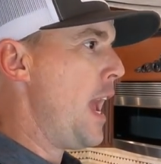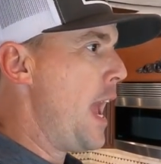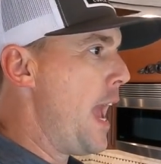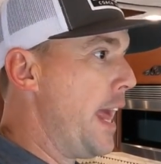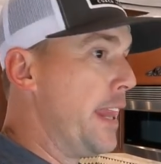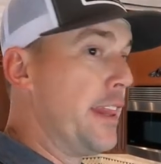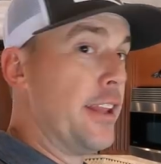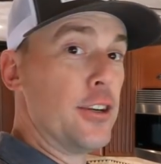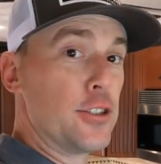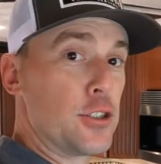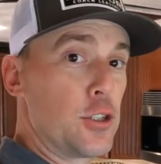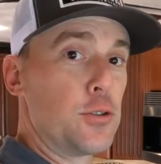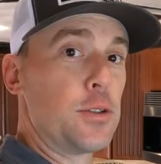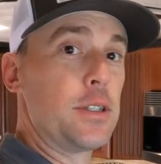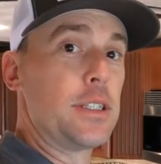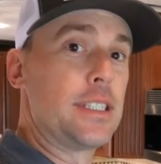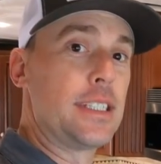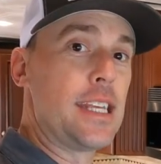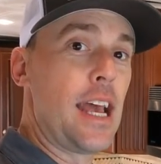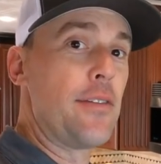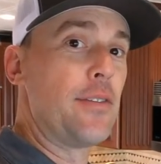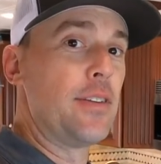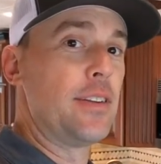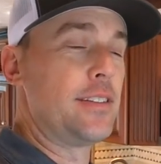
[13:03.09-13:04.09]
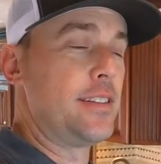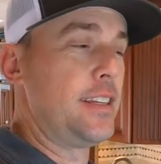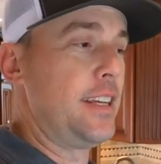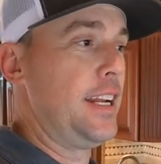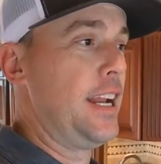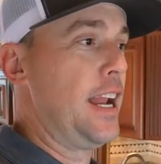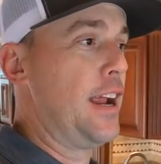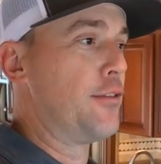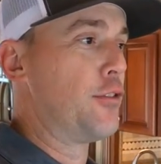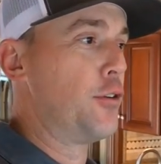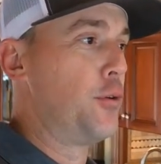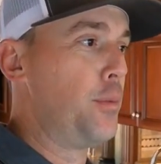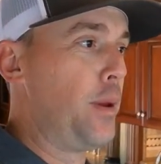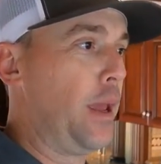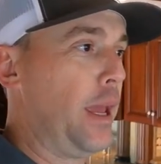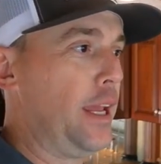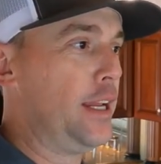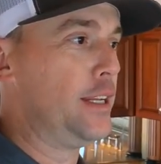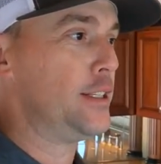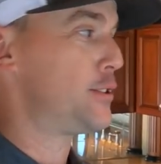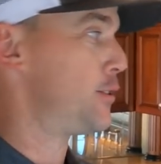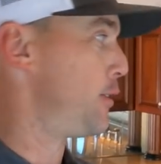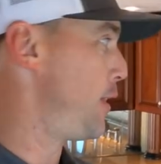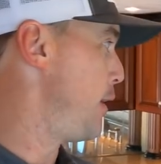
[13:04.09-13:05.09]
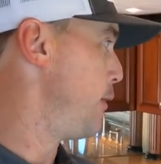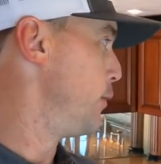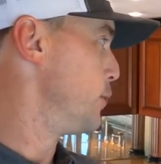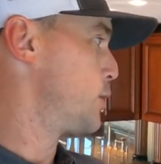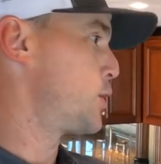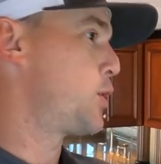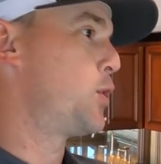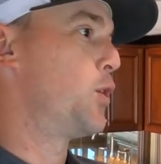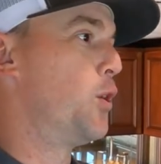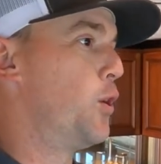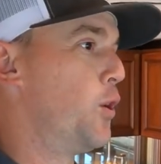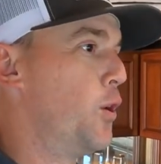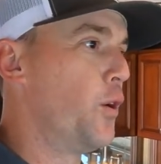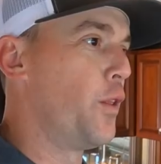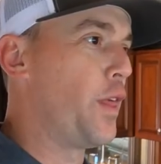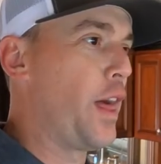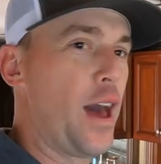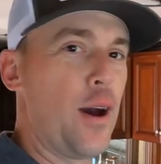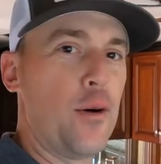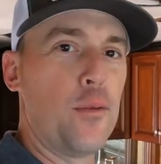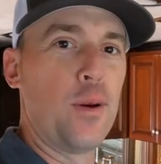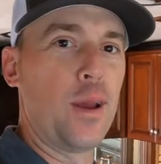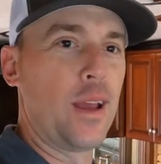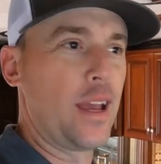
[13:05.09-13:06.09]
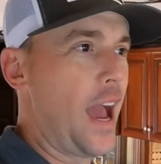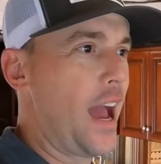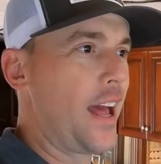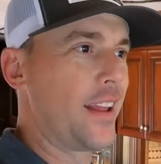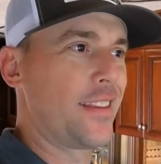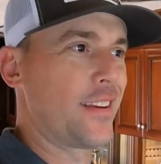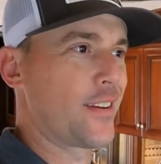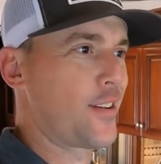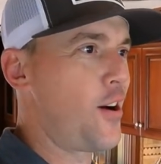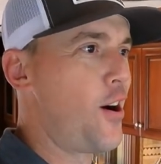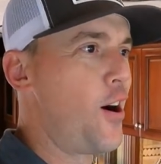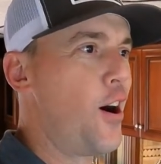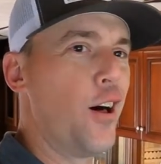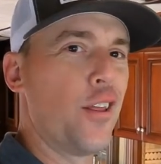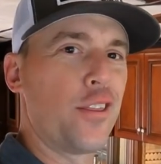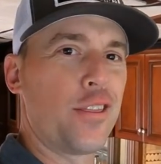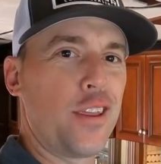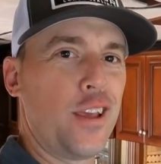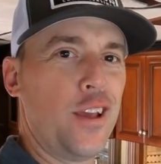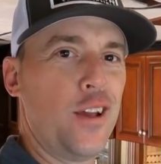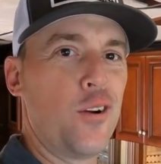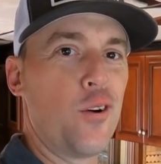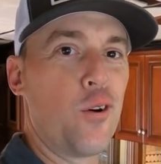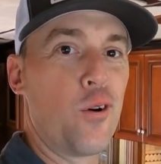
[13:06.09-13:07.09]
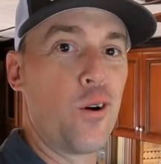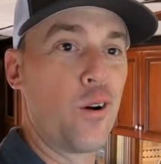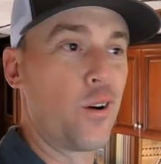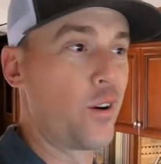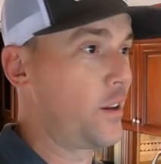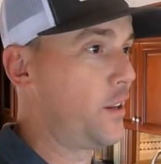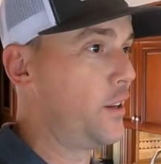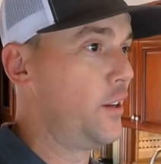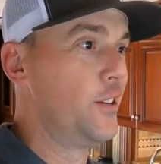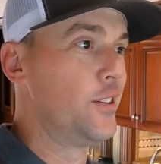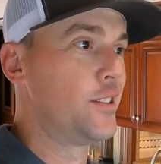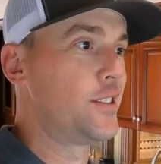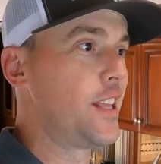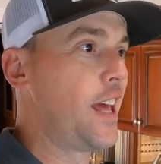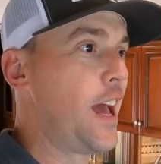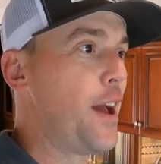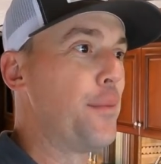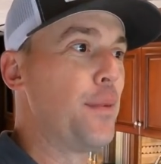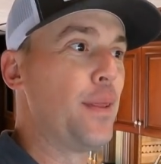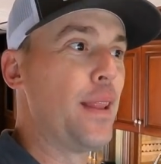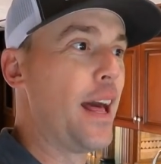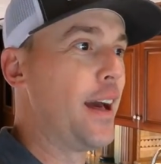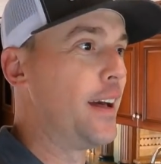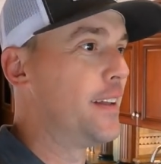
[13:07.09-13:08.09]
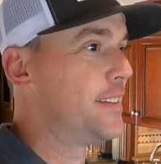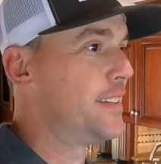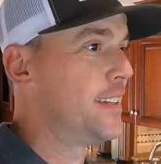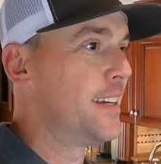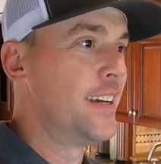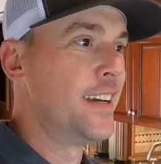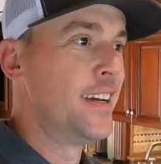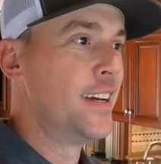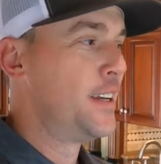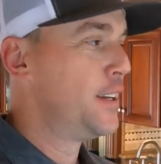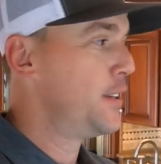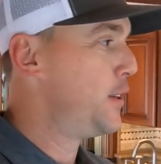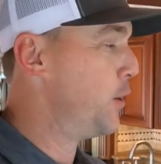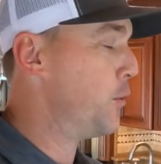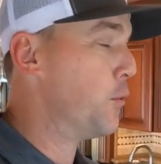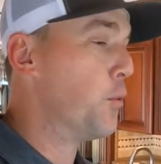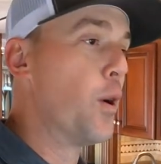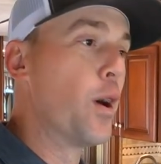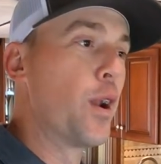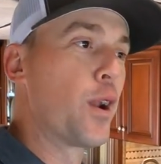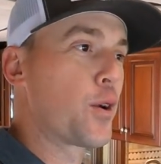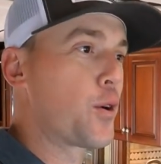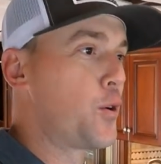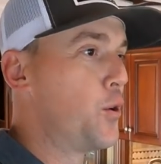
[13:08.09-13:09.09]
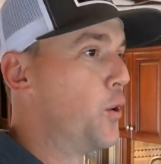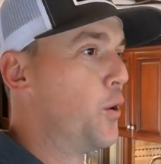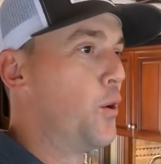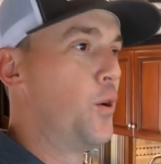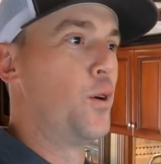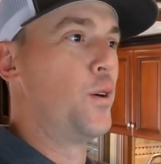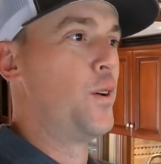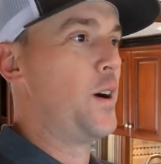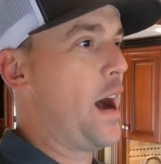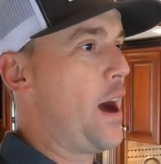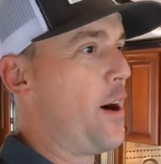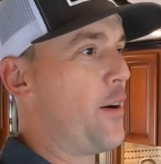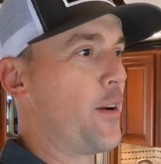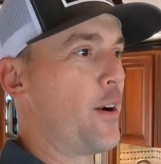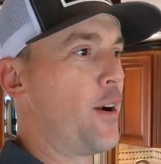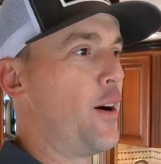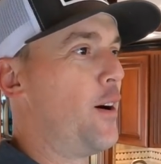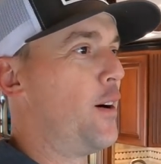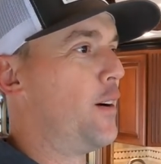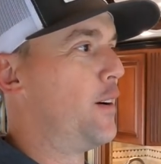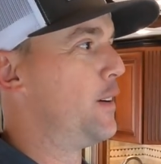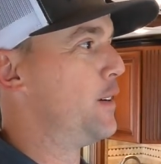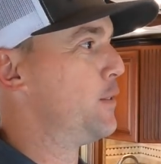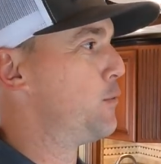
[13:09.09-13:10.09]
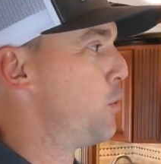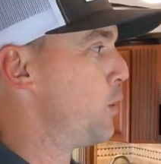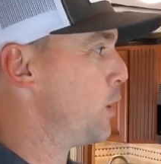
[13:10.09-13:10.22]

And there's only 17 ever made, so that was cool that we got to call Theodore. Huge thing. I mean, that's dude, what a cool how it all